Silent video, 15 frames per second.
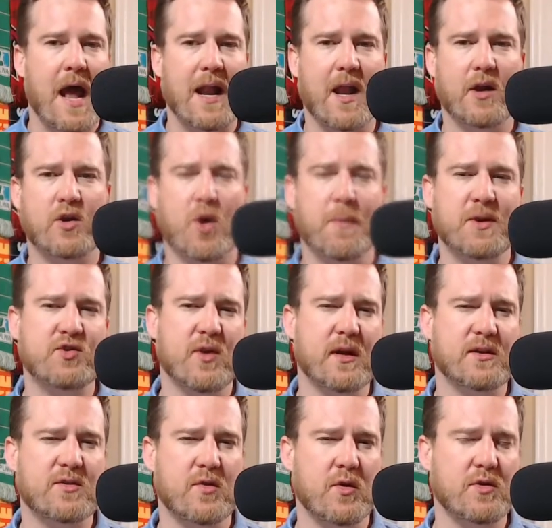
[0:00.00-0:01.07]
Atletico Madrid
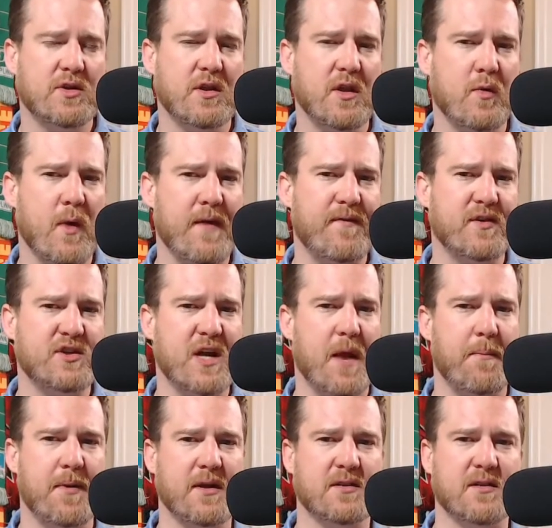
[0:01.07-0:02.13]
is through to the UEFA
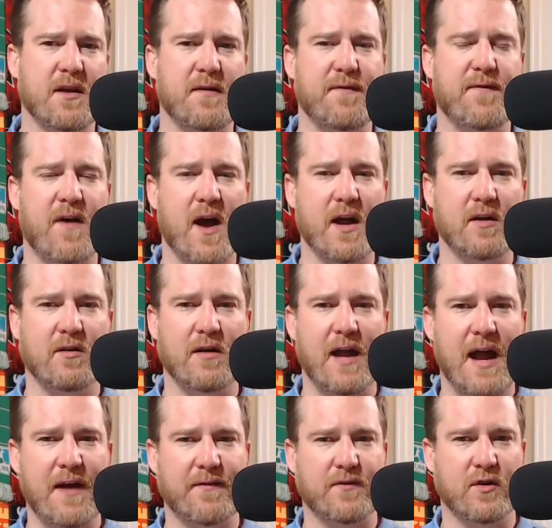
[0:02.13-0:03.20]
Champions League final
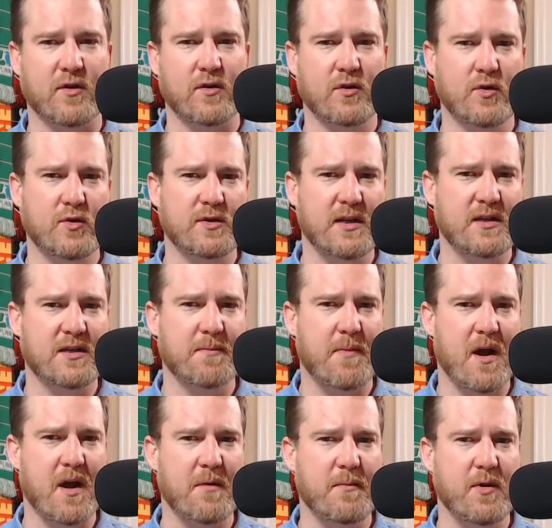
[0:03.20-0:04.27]
after losing to
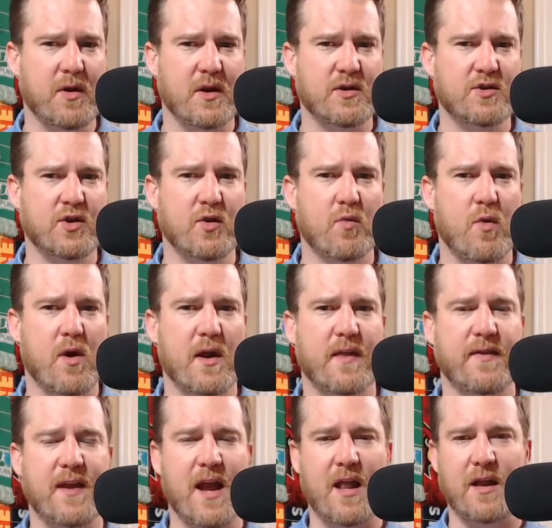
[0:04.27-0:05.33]
Bayern Munich 2-1
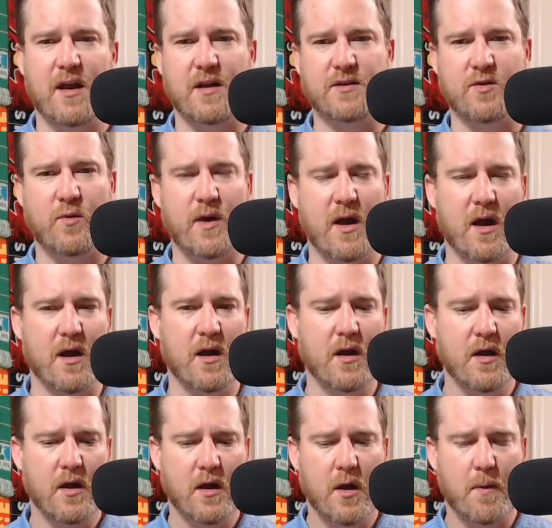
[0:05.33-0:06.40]
at the Allianz Arena,
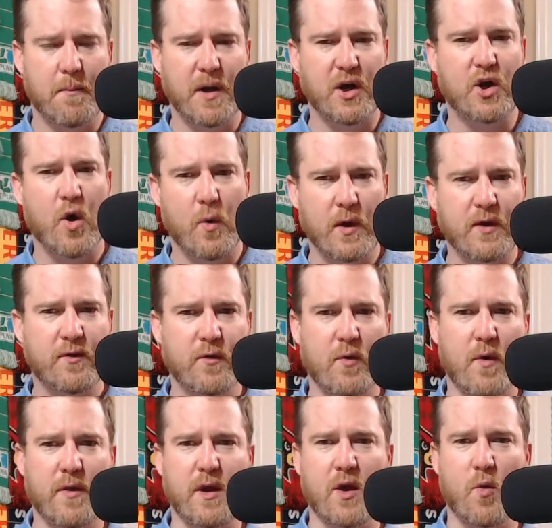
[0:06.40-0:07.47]
but going
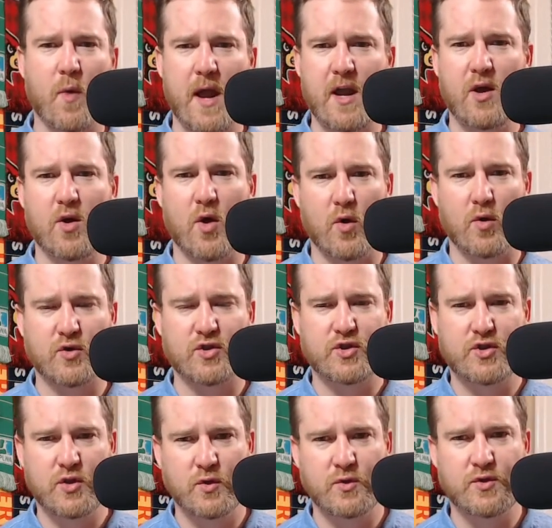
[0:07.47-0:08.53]
through on the away goals
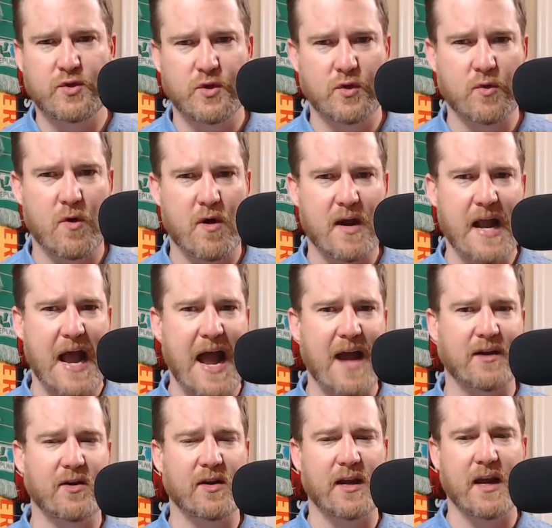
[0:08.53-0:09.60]
2-2 on
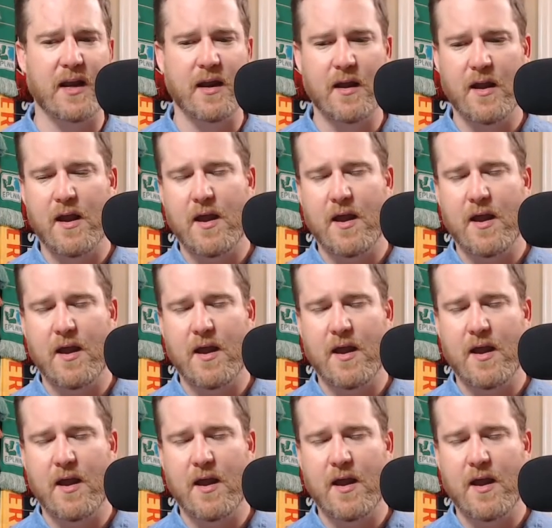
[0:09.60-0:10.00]
aggregate.